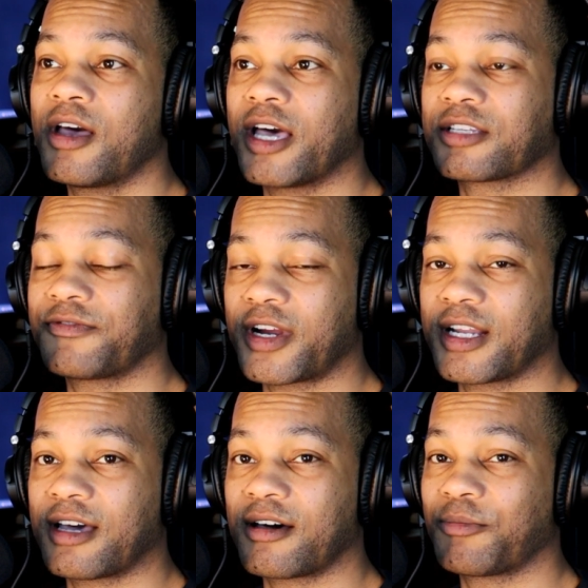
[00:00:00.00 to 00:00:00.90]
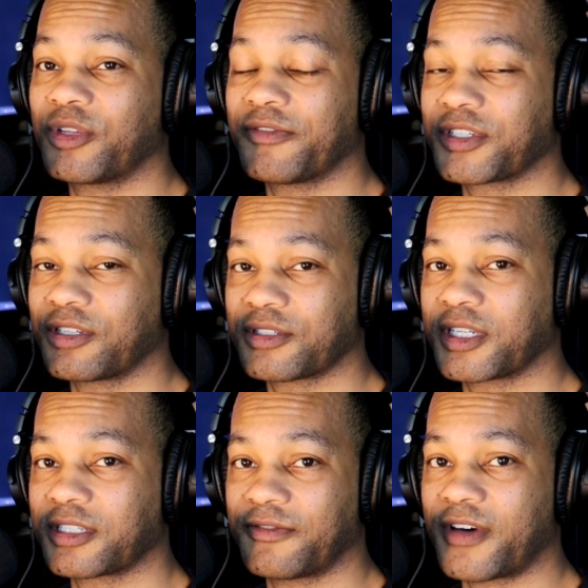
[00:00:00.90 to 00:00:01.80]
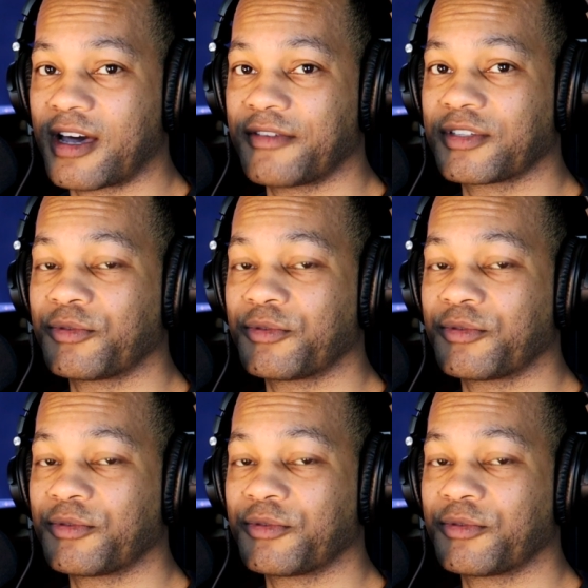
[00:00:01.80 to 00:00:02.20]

As of right now, I believe it's still 65.